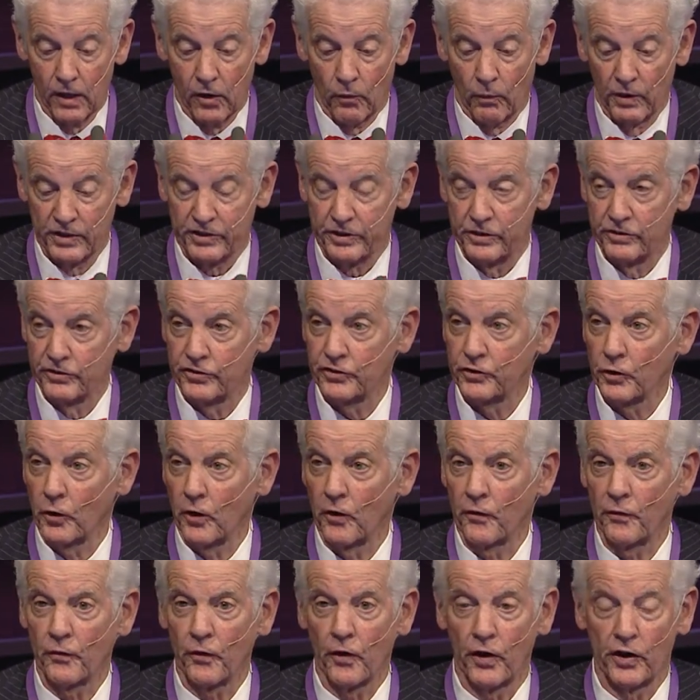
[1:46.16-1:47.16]
What's in
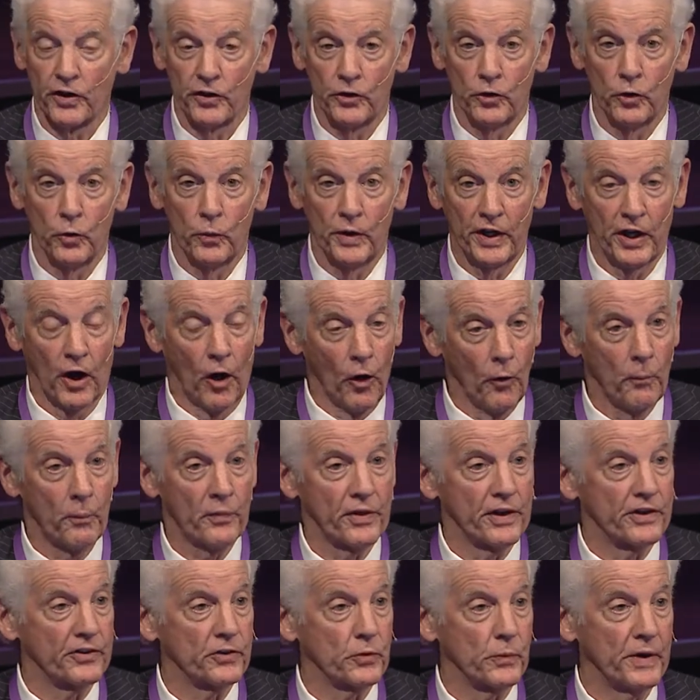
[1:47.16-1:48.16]
store for you, we hope
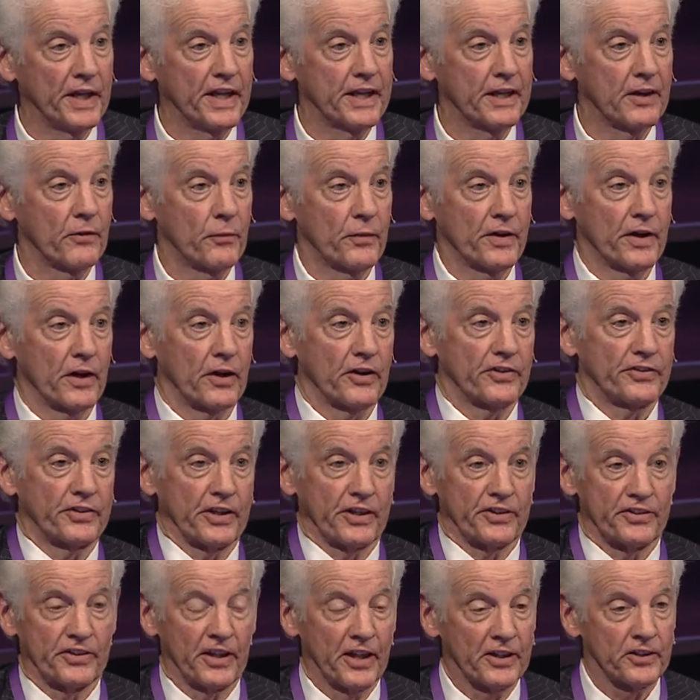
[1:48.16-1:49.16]
this week, if we are
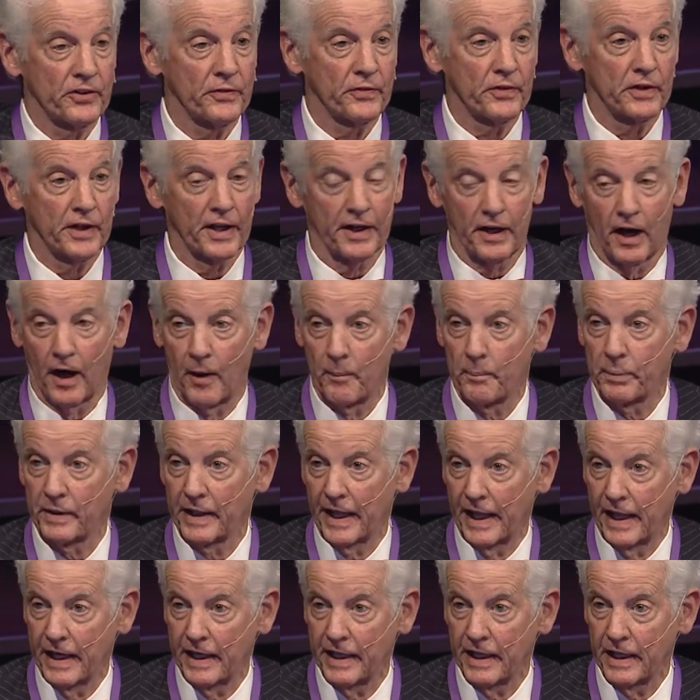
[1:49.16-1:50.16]
successful in our
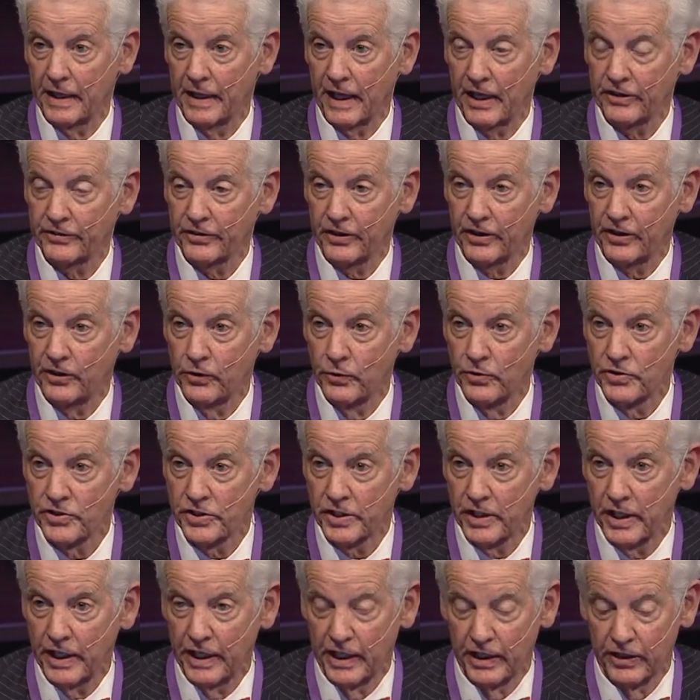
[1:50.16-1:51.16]
planning and
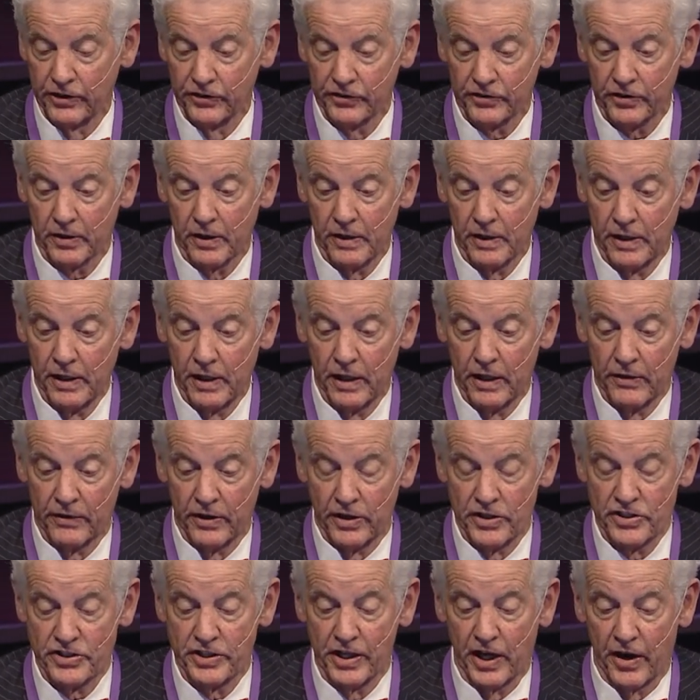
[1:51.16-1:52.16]
execution, is
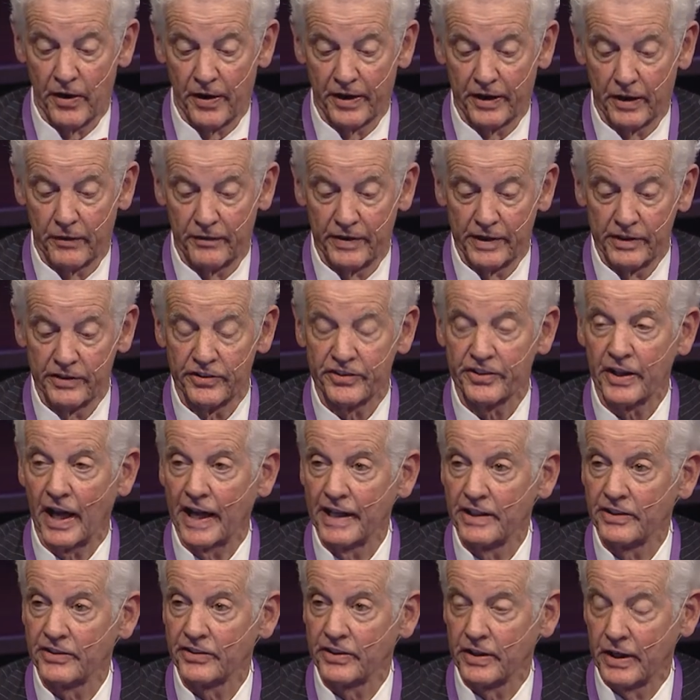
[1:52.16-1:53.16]
the sharing of
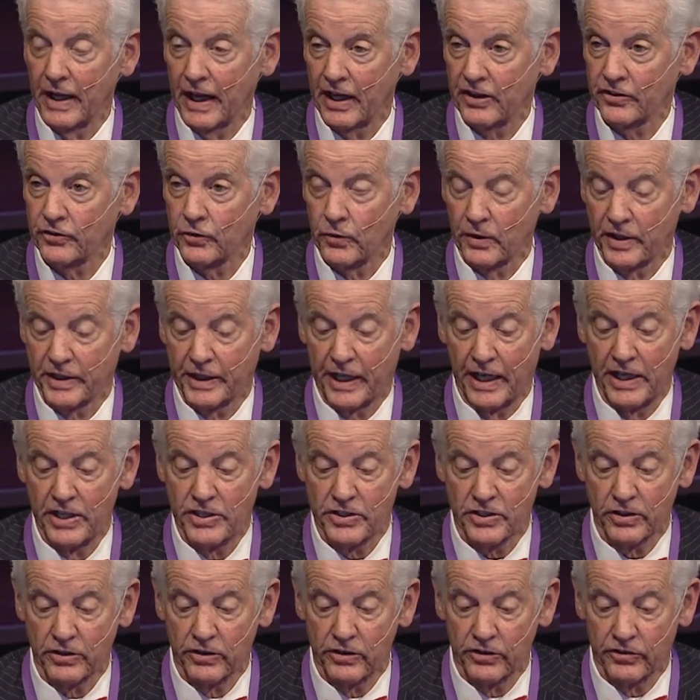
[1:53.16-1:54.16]
insights and
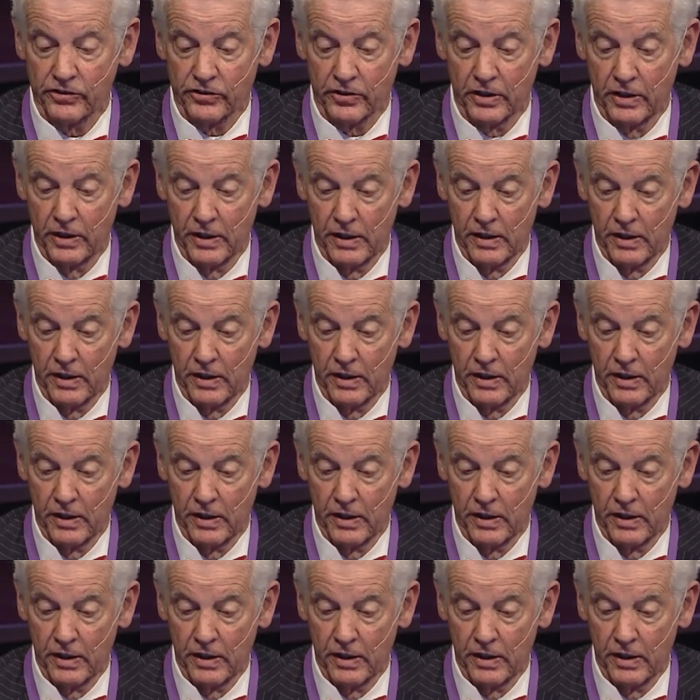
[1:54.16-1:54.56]
exhortations